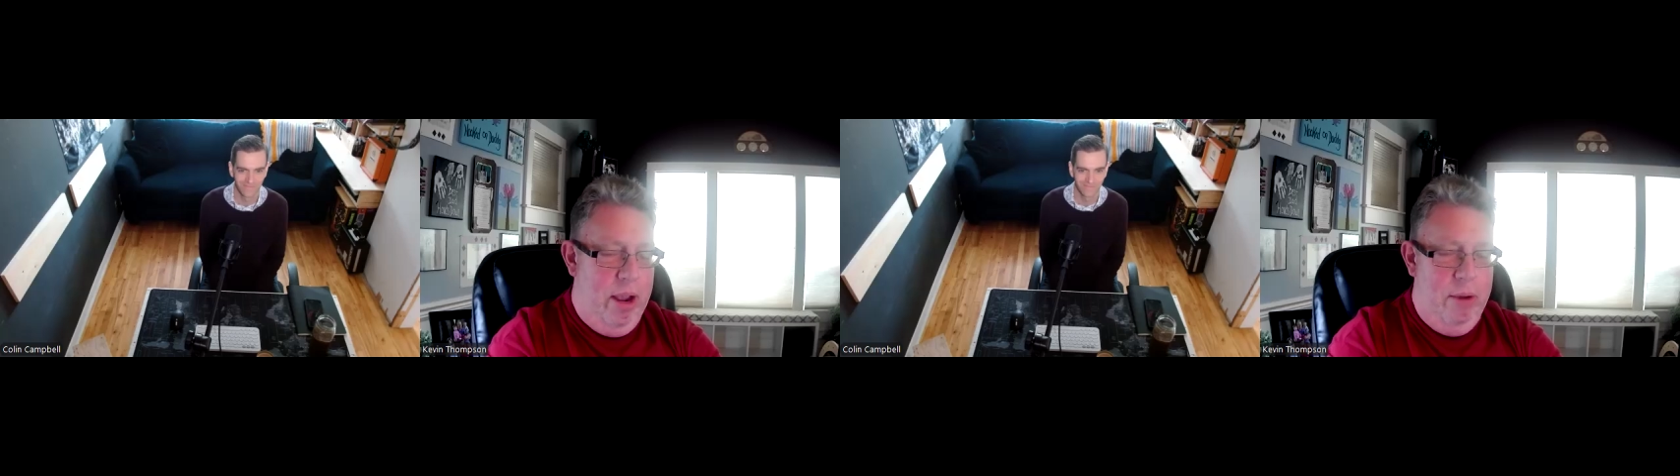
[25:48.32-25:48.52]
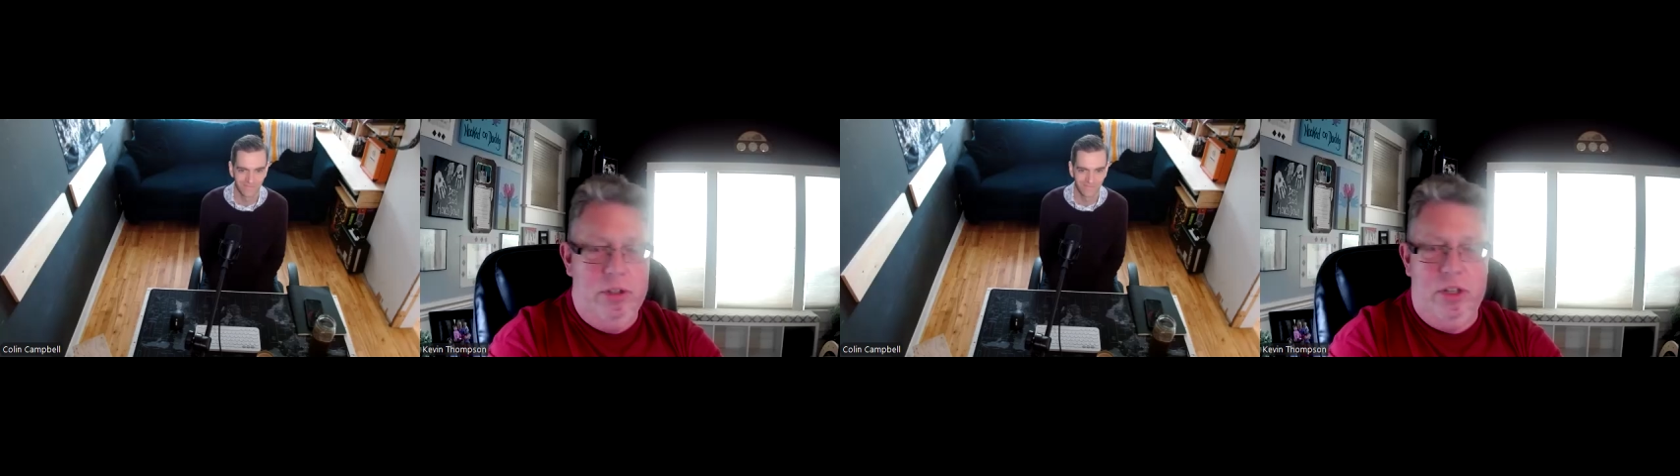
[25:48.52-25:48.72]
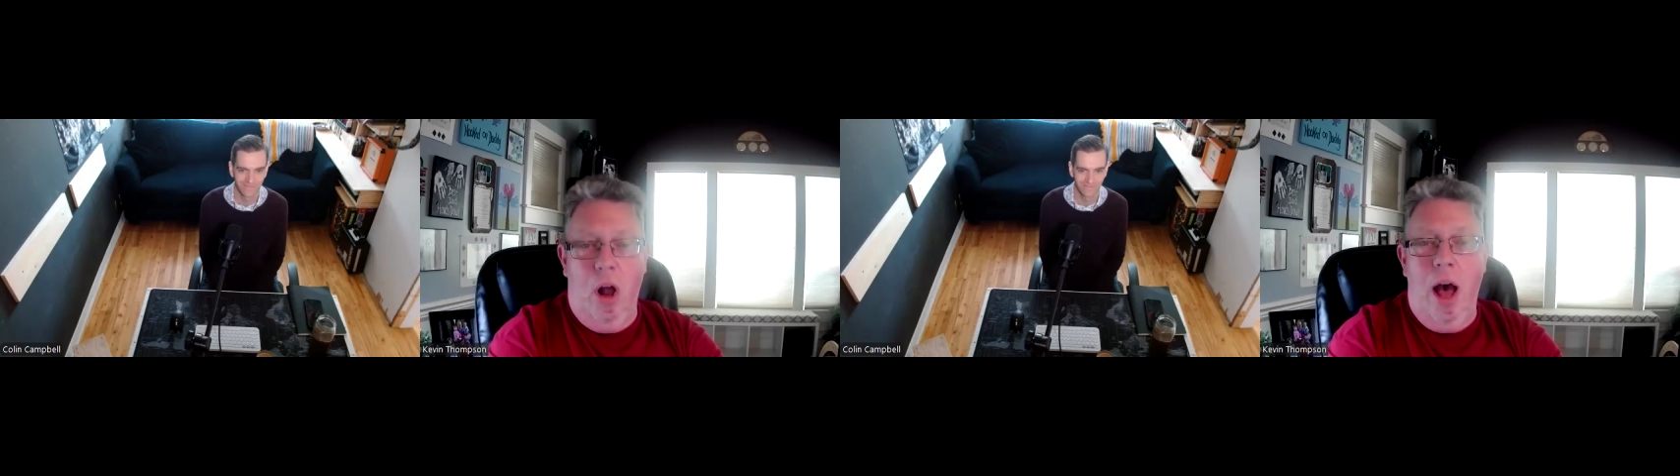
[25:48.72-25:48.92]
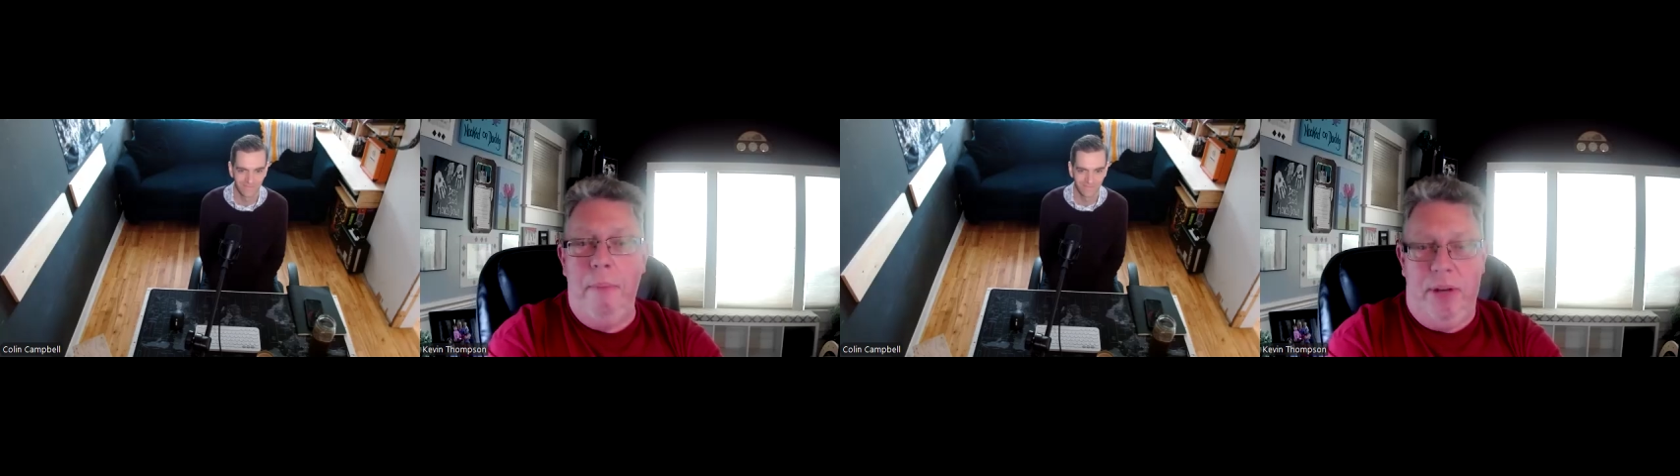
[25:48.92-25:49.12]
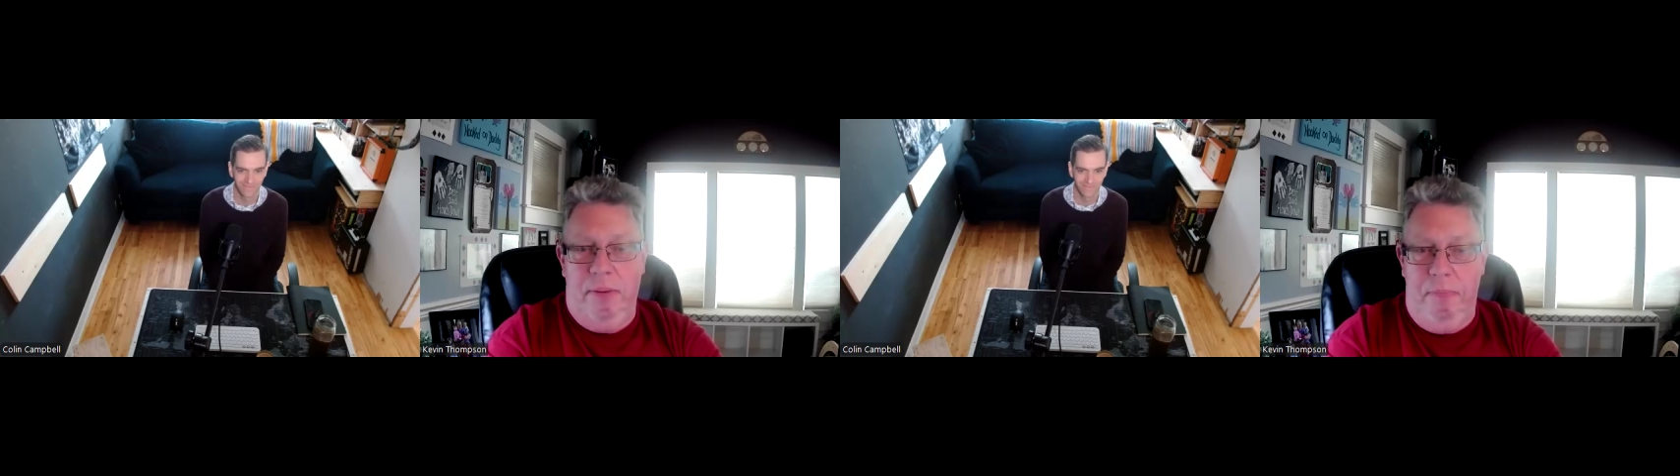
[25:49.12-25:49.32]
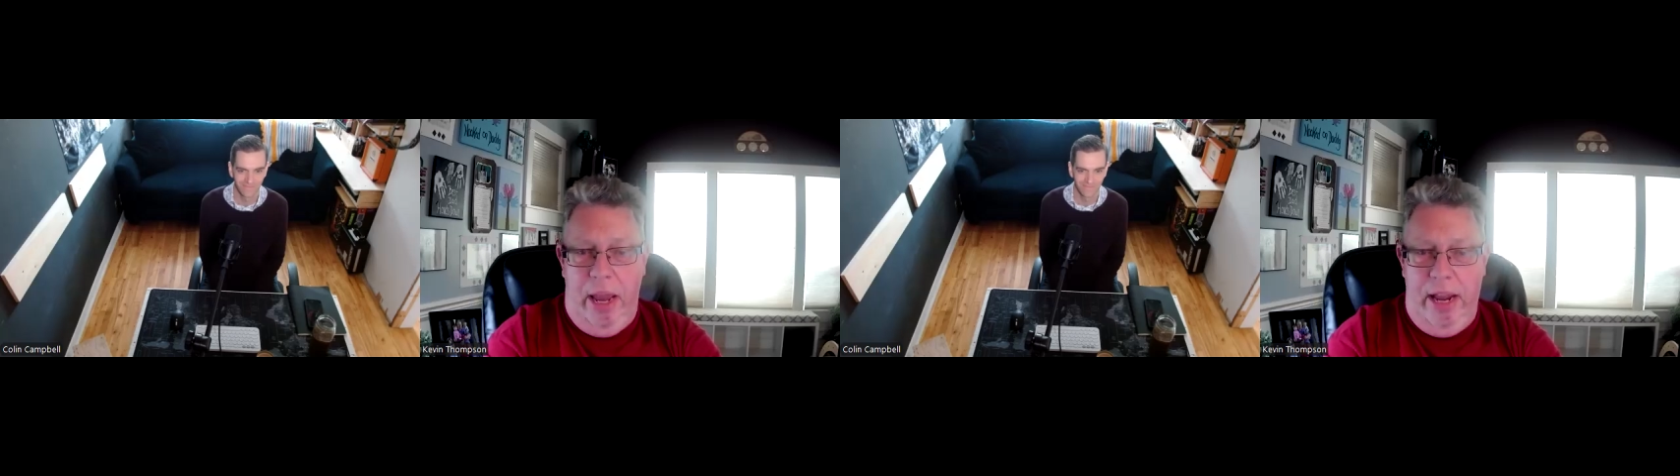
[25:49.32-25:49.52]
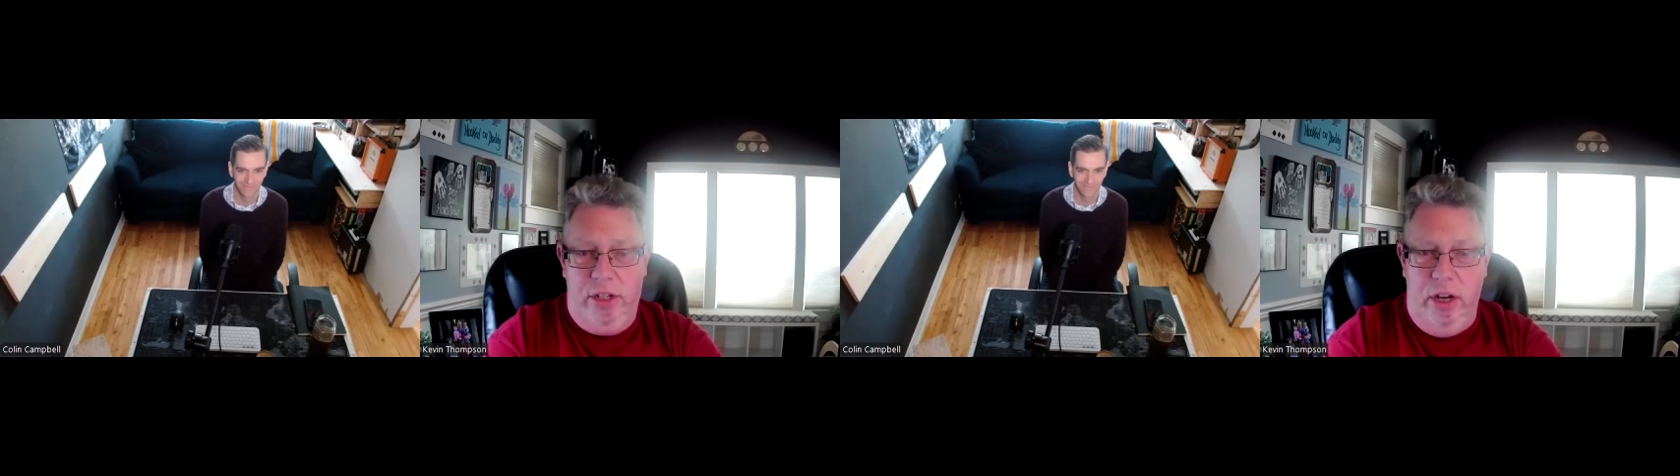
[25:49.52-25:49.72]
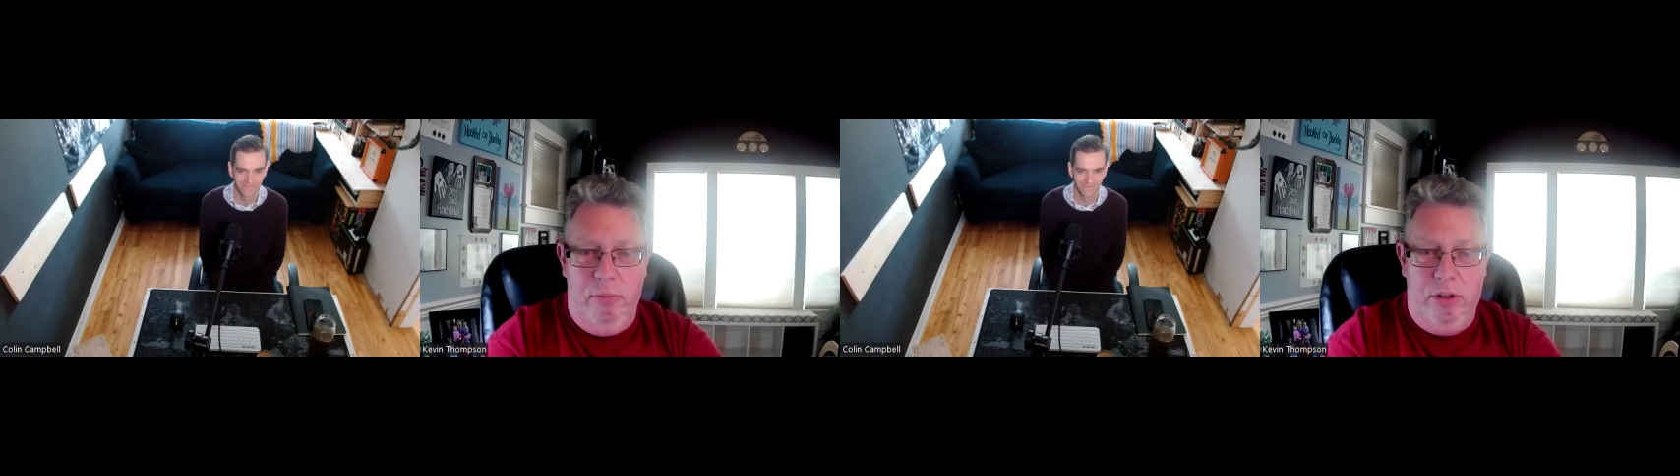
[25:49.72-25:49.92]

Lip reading: It was an opt-in page.